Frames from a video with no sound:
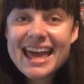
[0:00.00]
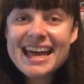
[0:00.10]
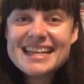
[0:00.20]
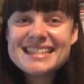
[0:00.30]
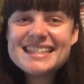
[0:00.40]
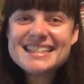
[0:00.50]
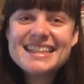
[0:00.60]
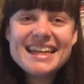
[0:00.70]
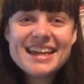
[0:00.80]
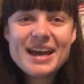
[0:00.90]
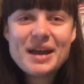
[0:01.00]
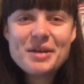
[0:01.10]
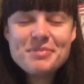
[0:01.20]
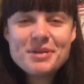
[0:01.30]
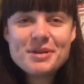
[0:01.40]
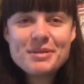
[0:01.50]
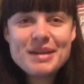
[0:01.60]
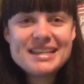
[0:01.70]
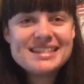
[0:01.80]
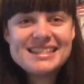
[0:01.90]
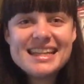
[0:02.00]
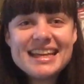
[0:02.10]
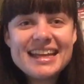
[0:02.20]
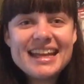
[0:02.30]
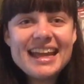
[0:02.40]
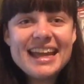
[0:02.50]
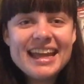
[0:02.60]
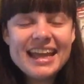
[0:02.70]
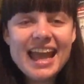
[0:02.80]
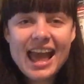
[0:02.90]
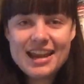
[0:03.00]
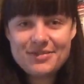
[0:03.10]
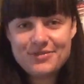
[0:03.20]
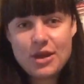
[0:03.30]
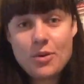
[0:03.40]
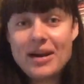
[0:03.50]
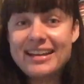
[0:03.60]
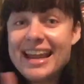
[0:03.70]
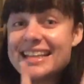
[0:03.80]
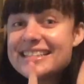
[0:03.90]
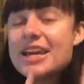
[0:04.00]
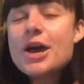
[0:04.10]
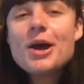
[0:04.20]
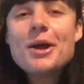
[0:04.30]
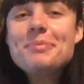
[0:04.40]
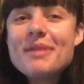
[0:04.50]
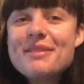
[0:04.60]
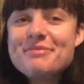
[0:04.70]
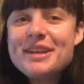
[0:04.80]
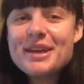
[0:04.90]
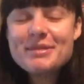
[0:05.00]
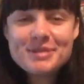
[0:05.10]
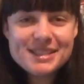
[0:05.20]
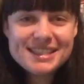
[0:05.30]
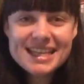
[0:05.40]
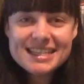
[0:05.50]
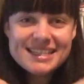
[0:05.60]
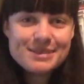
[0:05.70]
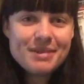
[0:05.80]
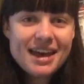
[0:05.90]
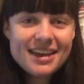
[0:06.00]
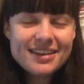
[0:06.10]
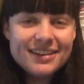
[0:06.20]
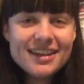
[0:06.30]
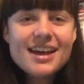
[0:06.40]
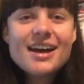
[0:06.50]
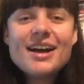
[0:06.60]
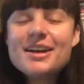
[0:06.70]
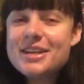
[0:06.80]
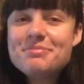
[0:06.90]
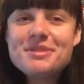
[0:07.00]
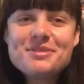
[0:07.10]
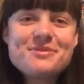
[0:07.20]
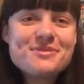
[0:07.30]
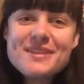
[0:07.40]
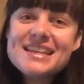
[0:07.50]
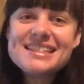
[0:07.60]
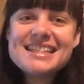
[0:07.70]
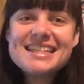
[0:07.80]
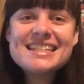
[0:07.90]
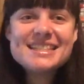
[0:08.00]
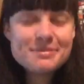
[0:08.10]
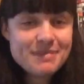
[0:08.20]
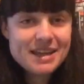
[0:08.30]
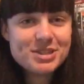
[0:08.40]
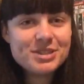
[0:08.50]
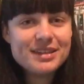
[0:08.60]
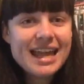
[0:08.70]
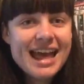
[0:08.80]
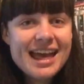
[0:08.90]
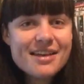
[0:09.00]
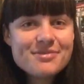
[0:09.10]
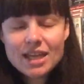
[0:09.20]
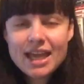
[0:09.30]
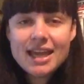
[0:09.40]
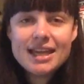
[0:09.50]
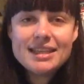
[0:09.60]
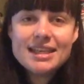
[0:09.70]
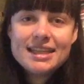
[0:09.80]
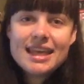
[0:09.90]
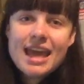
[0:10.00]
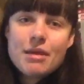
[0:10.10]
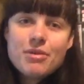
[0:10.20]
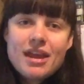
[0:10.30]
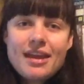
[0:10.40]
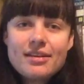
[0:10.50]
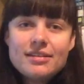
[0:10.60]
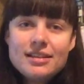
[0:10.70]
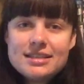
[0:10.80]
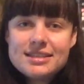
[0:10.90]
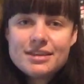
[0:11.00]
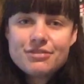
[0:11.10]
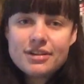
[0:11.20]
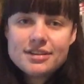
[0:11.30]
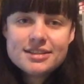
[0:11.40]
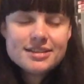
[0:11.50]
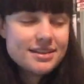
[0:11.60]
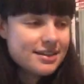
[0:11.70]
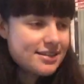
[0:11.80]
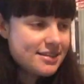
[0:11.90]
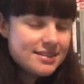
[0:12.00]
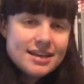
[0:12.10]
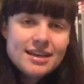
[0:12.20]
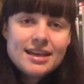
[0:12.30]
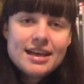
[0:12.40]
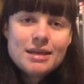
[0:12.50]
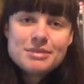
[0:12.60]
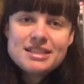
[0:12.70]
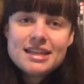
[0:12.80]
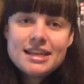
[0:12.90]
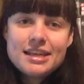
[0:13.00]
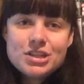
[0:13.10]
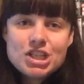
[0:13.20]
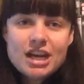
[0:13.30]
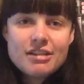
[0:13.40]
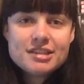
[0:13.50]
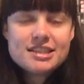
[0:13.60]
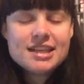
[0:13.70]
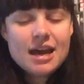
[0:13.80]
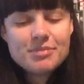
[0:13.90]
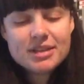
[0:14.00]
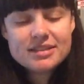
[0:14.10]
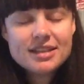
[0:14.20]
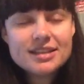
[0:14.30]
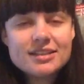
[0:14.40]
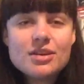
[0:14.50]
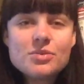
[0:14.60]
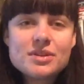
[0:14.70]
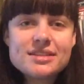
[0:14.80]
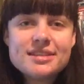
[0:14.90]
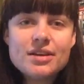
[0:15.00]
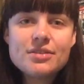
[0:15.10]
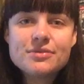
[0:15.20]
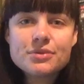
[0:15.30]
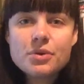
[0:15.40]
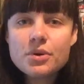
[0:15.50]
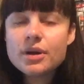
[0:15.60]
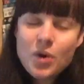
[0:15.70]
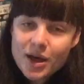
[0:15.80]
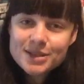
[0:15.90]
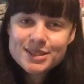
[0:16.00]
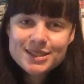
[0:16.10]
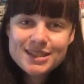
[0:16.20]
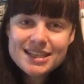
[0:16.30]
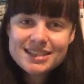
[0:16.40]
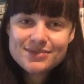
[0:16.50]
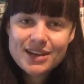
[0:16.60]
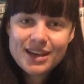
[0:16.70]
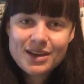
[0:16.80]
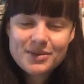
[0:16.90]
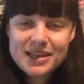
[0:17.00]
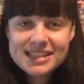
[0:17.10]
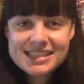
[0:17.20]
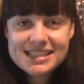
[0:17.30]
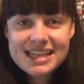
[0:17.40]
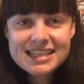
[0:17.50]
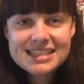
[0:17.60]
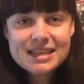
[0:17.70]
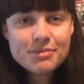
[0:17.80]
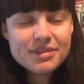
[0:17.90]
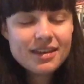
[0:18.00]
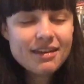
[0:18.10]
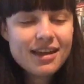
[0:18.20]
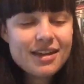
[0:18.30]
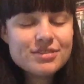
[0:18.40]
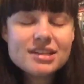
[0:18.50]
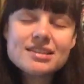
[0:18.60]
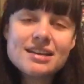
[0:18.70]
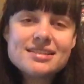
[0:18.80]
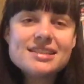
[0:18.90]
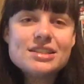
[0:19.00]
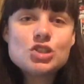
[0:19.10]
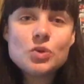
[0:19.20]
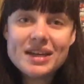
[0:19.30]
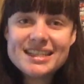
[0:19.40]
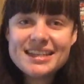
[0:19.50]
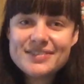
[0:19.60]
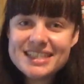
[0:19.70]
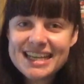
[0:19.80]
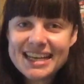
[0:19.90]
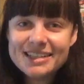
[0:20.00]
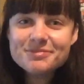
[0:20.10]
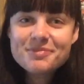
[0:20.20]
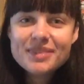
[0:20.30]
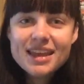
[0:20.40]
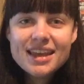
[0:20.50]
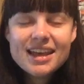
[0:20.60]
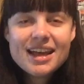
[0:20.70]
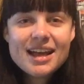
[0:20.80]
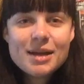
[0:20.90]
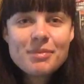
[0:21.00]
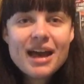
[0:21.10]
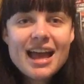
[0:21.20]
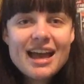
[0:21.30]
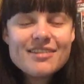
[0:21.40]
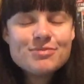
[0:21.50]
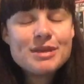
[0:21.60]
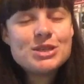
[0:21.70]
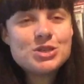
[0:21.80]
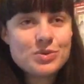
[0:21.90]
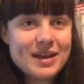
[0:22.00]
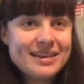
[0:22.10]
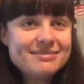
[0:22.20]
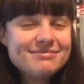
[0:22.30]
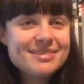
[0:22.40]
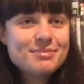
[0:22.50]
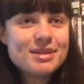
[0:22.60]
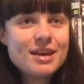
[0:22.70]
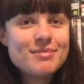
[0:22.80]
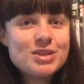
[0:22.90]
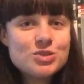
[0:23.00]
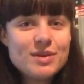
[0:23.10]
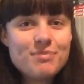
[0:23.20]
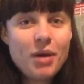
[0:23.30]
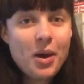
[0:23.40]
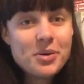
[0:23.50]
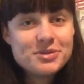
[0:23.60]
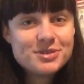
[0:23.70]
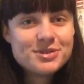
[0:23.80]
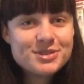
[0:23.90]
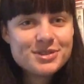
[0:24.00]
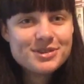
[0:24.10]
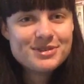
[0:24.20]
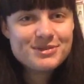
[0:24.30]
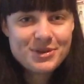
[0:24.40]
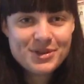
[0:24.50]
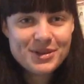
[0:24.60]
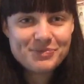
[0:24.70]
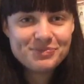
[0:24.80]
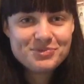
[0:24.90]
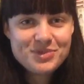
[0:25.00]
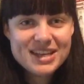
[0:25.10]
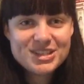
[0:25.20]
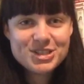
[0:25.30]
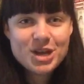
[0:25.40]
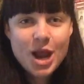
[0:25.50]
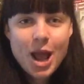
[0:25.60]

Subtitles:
guys, it's Lita. Hope you're all amazing, and if you are not, hope my video puts a smile on your beautiful faces and makes you laugh. And the camera angle is different because I'm sitting in a chair this time because I did not want to sit on the floor. What this video is something I have not done since 2017. I have been doing, but I've been doing posts for them, which